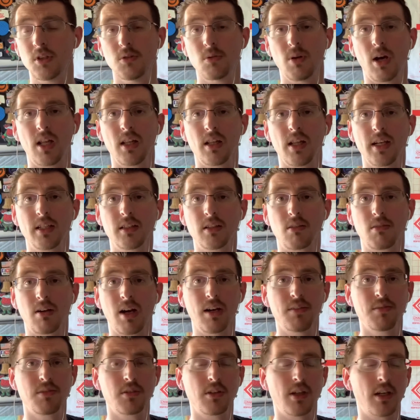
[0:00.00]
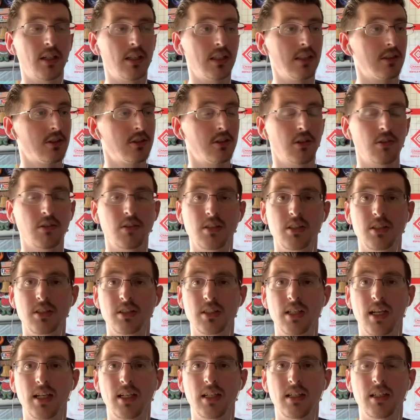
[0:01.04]
I like the rifle. I still to this
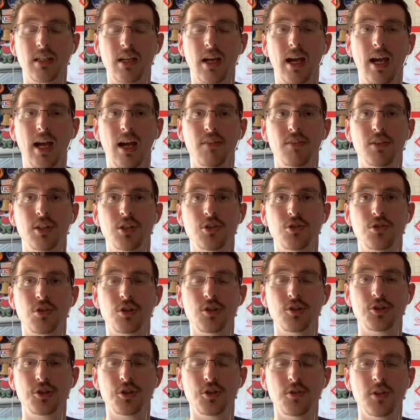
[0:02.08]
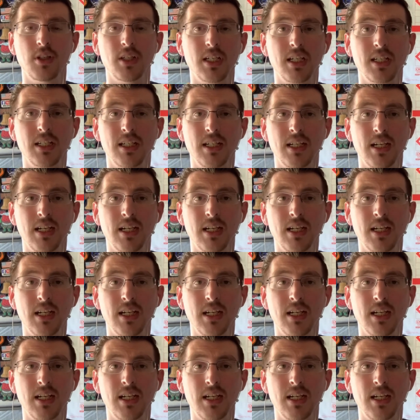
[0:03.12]
day have and enjoy shooting it.